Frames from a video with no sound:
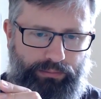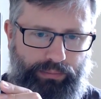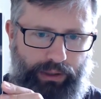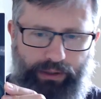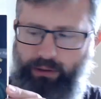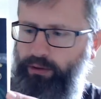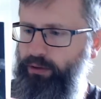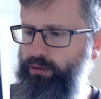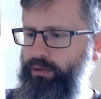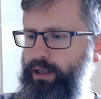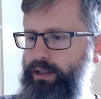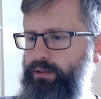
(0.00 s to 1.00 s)
but not a
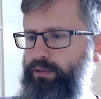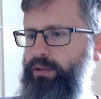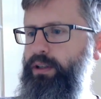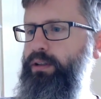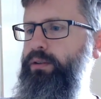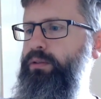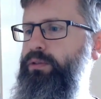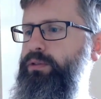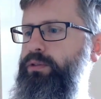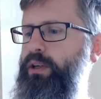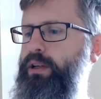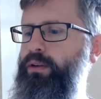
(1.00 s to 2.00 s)
great deal
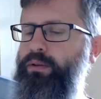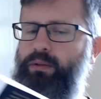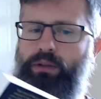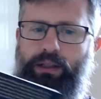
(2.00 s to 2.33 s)
so.